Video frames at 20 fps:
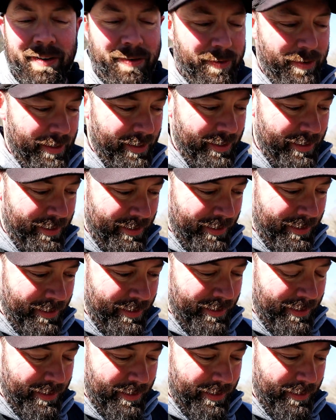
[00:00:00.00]
to
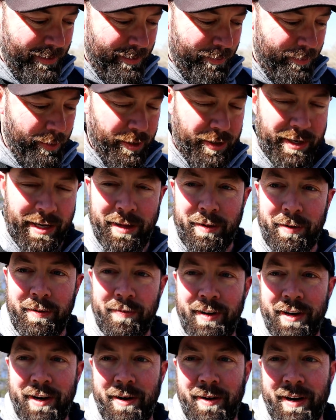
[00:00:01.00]
uh, put together a
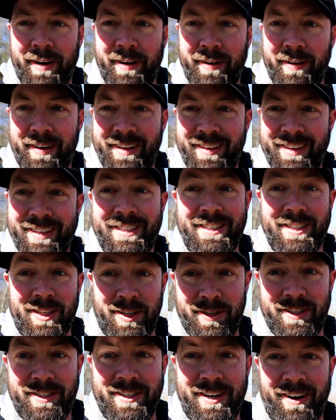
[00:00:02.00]
video here and this is a
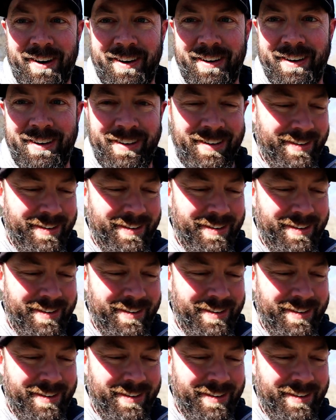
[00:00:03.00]
good start.